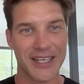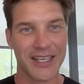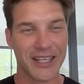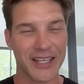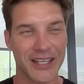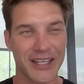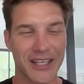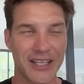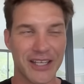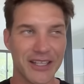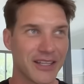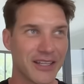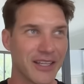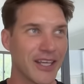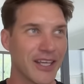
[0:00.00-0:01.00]

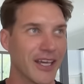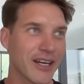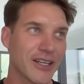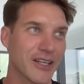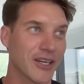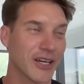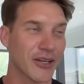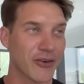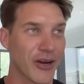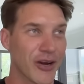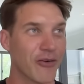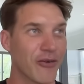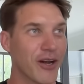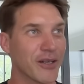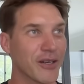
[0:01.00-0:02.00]
he, he he had a, a great
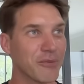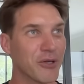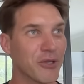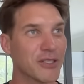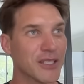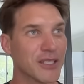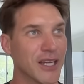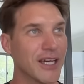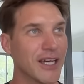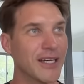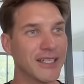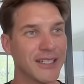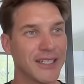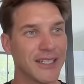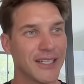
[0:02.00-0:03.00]
ride in
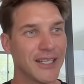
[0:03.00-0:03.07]
Mont-Sainte-Anne,